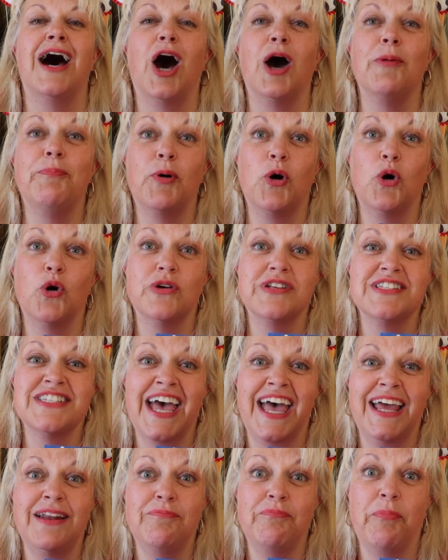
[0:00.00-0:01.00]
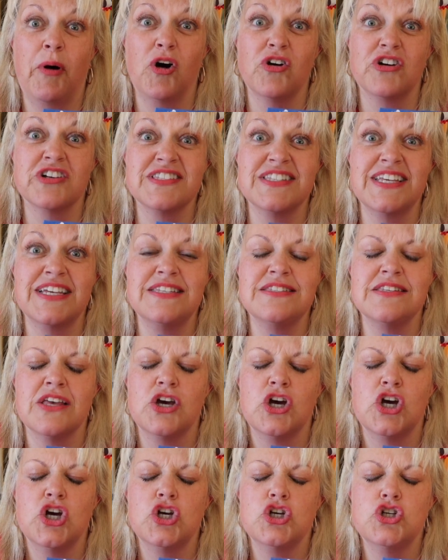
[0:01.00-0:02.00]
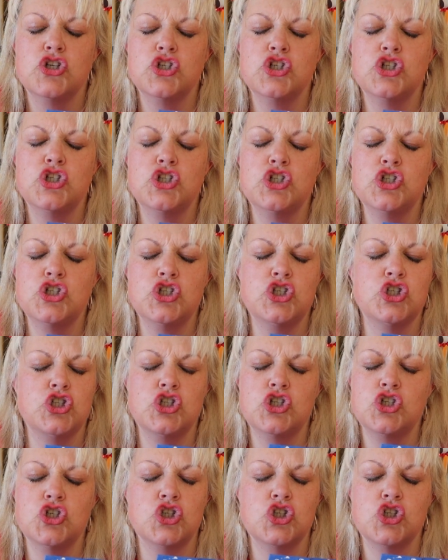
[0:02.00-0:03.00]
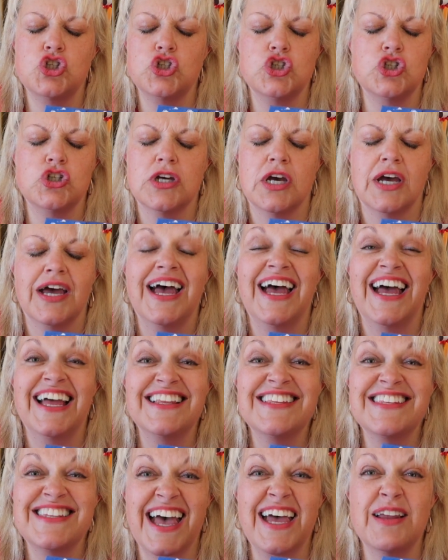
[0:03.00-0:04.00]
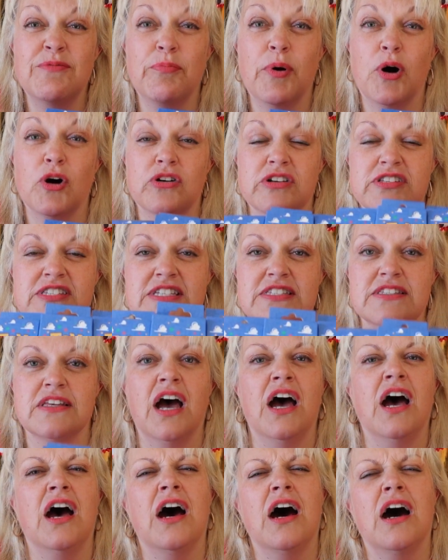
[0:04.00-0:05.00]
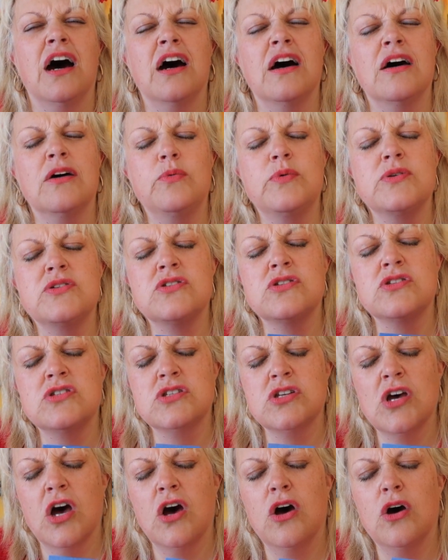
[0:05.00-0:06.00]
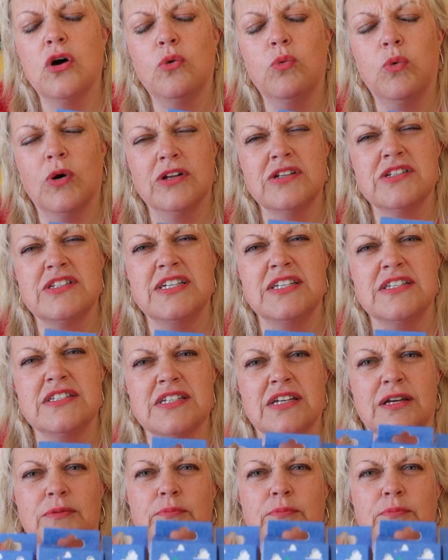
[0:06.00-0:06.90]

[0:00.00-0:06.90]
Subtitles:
I bought 10 boxes. Shh, 10 boxes. I was so wanting to